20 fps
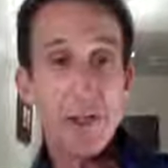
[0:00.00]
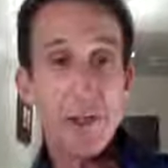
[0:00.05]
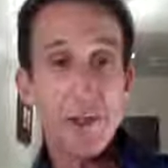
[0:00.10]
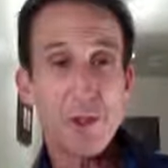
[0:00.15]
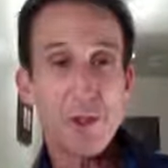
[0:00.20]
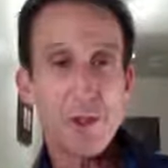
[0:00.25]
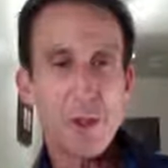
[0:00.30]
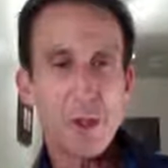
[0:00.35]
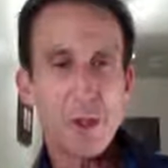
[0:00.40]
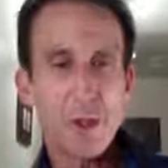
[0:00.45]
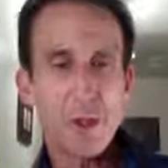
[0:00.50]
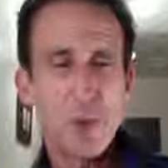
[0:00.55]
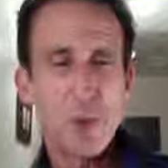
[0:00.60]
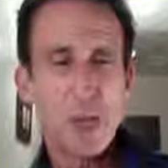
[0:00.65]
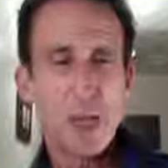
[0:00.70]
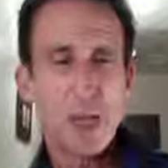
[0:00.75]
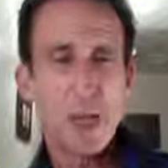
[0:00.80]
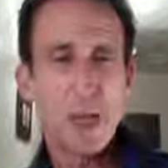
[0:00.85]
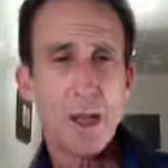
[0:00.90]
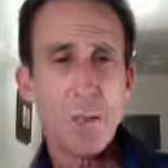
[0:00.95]
to
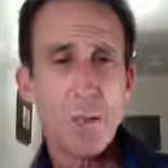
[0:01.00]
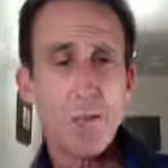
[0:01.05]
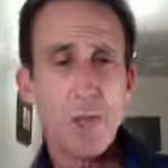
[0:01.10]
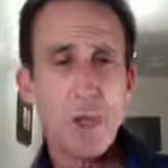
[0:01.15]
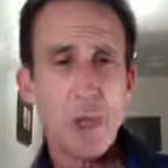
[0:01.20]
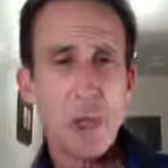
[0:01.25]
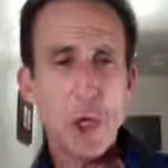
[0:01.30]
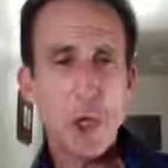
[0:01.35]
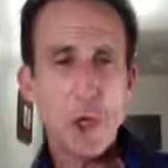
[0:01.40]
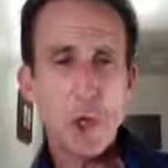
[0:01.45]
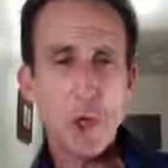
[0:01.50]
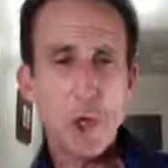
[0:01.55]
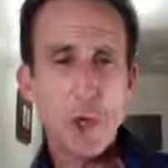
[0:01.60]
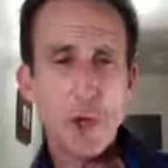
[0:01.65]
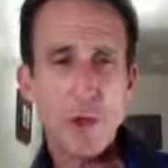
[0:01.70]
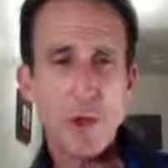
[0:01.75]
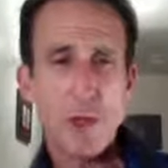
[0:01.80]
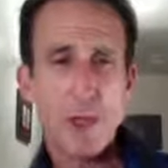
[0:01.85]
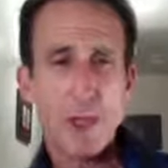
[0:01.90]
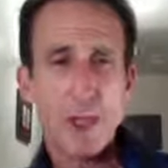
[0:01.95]
build
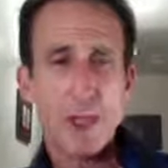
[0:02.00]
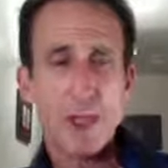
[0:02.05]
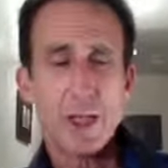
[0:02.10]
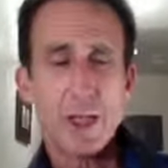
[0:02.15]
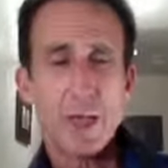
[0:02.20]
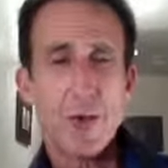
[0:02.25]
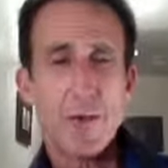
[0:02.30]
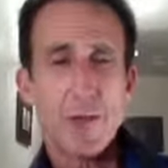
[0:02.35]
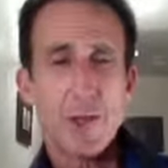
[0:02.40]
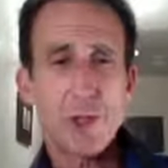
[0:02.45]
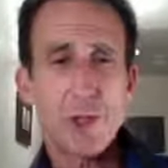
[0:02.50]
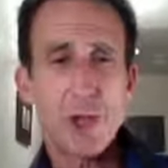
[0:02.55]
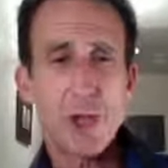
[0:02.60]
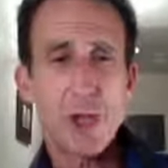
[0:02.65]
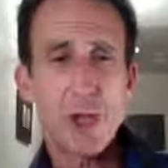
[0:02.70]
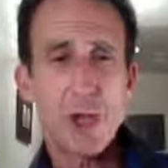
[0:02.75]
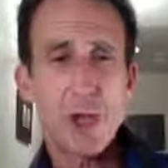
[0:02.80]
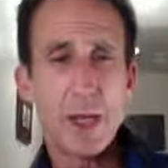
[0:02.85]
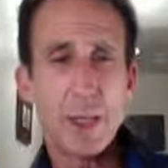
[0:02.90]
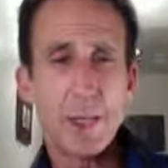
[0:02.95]
over
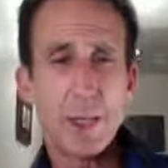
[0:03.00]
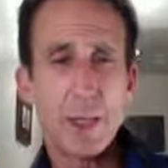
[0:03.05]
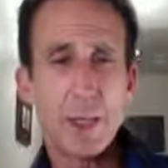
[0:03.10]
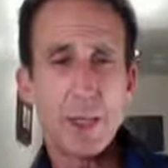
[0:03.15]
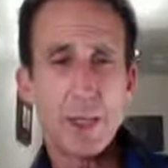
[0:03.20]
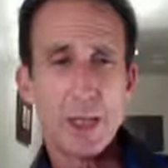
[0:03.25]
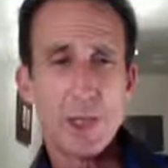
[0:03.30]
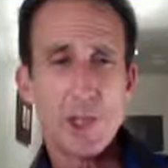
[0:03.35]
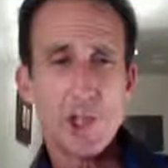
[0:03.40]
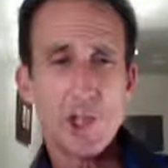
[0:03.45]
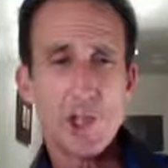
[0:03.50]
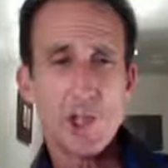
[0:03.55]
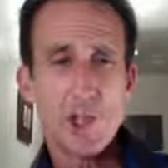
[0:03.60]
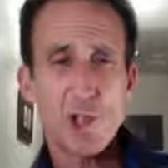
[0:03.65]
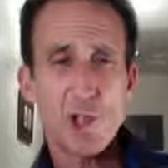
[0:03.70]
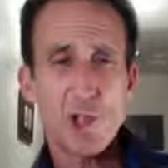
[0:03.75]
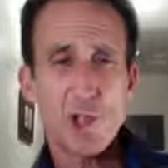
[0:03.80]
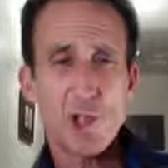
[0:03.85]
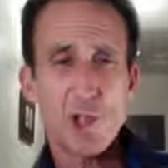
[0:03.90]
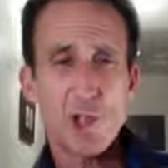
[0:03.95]
time
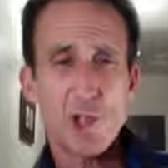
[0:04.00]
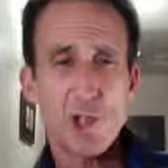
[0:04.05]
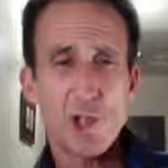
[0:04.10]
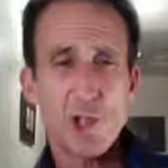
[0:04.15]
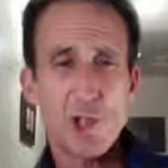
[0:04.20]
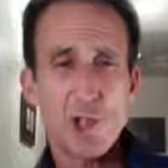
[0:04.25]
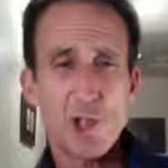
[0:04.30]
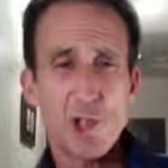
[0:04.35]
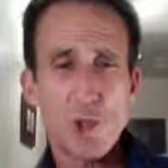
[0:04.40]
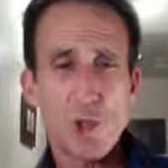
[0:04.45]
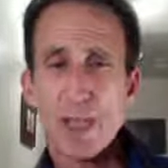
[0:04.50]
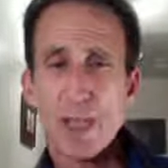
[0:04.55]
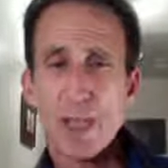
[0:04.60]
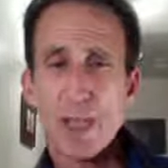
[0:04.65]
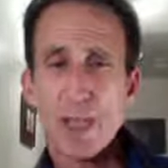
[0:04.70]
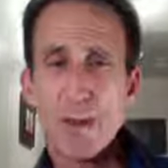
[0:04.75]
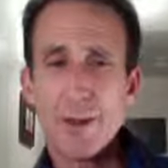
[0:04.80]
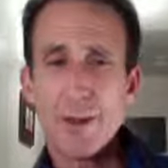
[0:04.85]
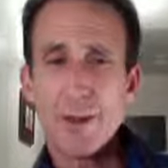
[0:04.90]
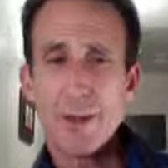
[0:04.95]
strength
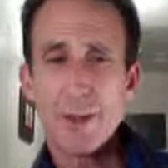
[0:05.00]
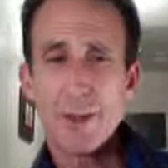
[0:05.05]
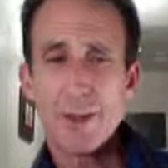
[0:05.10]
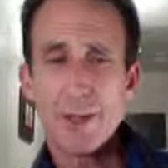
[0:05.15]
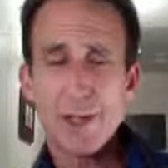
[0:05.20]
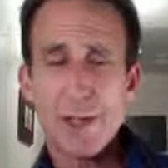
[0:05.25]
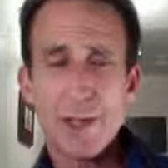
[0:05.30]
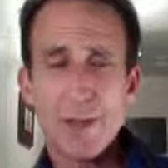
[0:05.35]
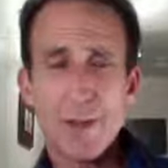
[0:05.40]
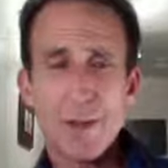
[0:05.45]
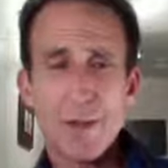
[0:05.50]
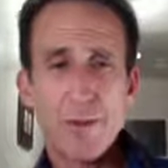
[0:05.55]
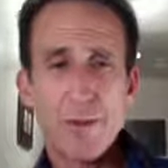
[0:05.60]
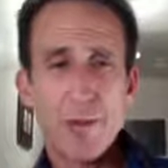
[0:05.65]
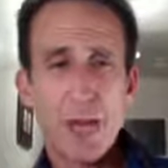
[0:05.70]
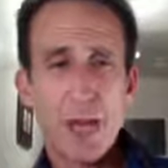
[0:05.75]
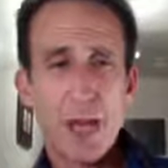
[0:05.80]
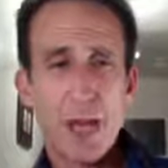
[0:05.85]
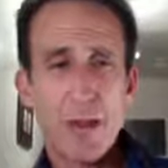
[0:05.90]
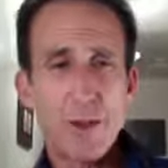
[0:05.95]
and a sense of
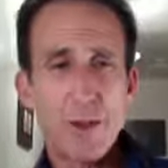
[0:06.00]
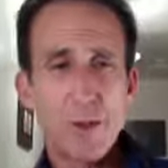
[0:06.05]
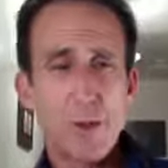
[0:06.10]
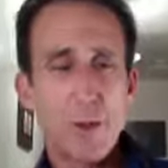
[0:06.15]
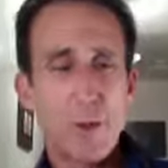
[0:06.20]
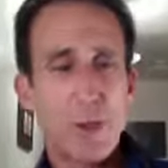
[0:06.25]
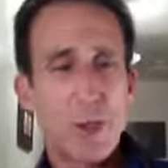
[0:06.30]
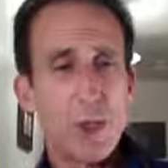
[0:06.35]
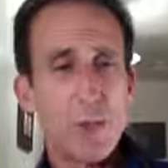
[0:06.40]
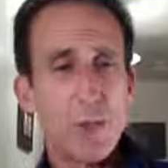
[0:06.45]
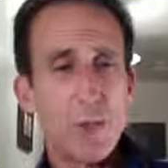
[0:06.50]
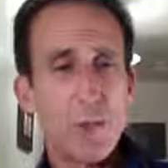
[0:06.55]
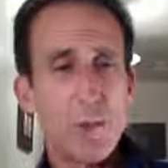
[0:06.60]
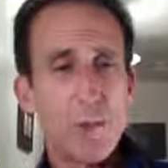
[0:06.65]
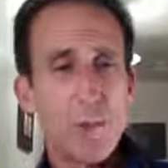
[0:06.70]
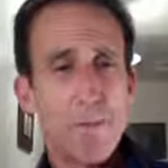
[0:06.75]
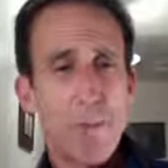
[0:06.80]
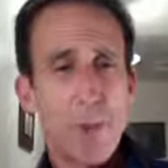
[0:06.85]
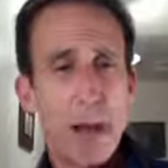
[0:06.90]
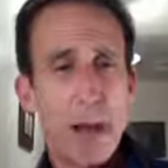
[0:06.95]
how to wield
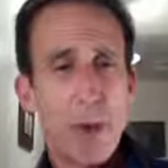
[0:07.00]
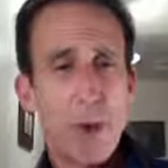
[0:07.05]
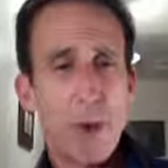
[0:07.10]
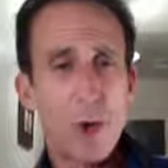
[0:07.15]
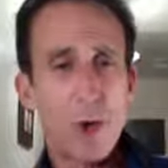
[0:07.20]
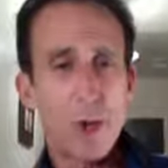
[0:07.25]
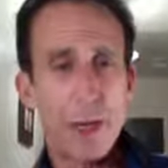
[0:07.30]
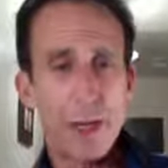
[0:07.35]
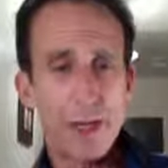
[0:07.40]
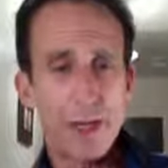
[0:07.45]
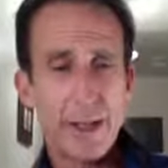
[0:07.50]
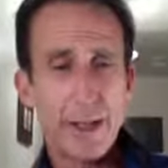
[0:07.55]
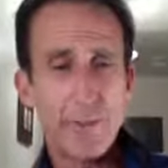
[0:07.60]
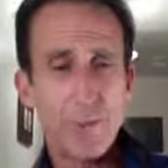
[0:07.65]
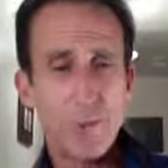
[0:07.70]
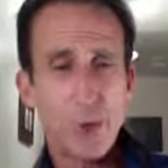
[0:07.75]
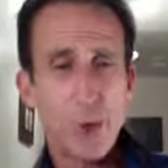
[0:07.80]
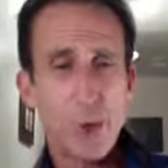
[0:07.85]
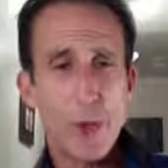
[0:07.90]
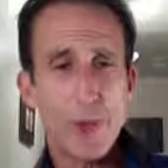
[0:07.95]
power and
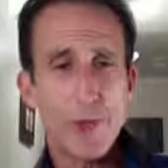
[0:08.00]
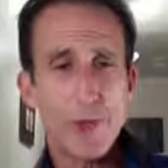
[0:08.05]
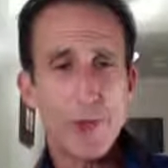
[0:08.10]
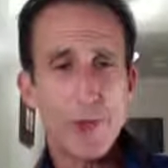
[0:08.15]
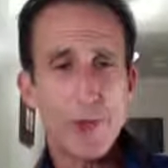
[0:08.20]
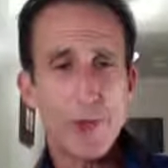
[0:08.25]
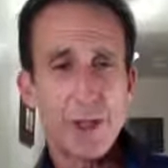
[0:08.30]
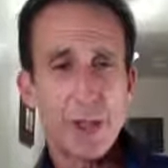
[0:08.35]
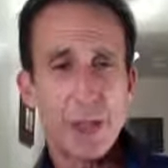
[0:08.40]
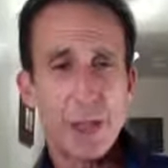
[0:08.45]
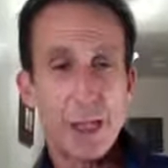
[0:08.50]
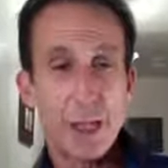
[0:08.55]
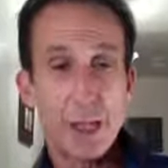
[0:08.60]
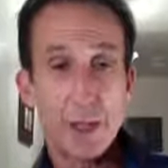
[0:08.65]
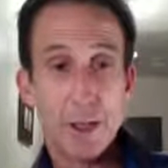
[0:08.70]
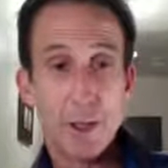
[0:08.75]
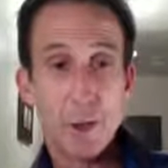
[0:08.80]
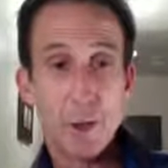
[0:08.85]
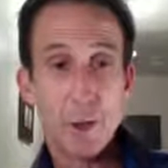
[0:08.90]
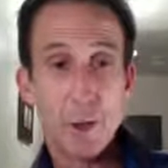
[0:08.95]
influence
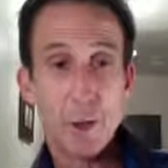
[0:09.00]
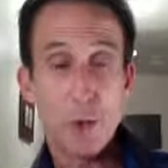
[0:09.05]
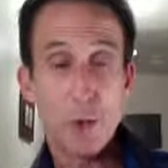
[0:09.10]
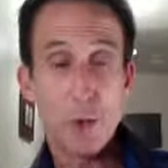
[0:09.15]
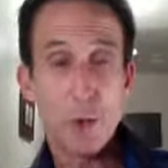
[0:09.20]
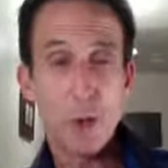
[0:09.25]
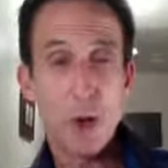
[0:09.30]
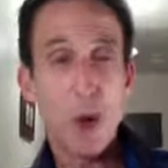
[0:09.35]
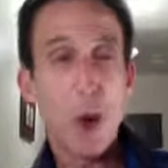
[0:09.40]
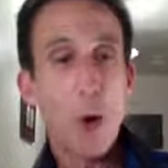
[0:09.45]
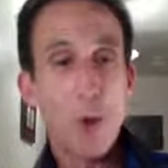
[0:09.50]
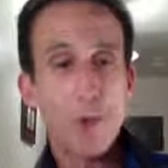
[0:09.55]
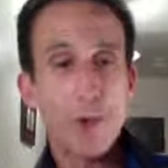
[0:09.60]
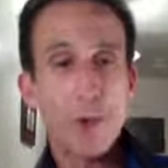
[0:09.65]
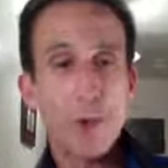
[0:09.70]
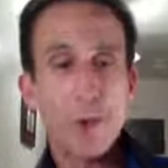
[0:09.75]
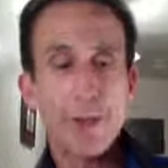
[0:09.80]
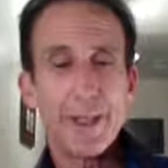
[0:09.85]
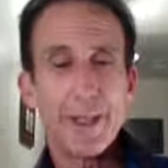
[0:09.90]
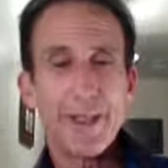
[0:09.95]
to
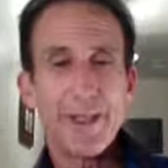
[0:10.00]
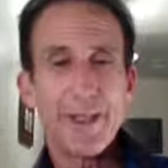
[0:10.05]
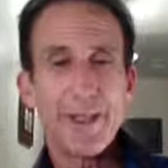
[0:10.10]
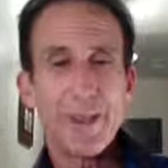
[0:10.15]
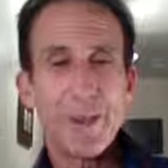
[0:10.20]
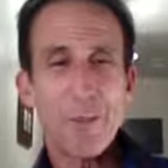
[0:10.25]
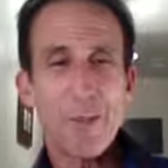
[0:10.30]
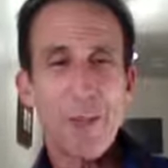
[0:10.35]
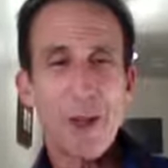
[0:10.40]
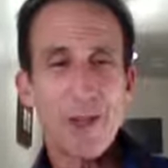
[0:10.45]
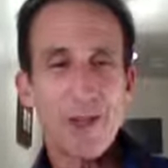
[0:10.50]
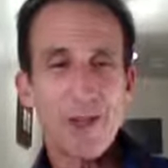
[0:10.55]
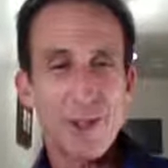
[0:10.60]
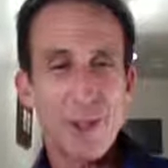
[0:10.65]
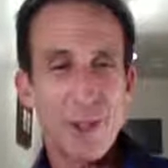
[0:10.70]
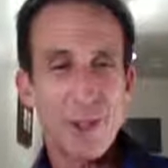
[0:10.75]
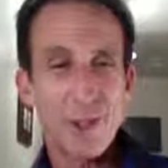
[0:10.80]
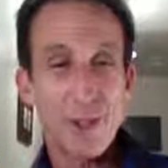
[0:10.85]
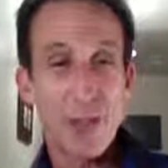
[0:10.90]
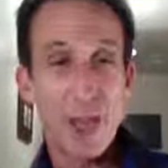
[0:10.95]
hopefully, in the
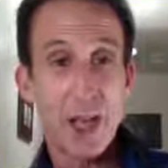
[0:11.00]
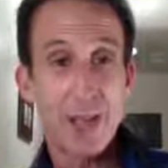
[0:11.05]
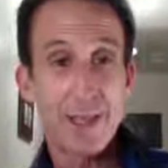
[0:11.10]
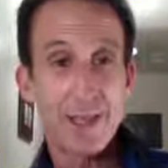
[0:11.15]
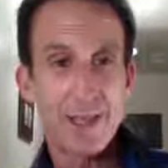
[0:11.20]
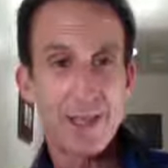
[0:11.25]
positive light,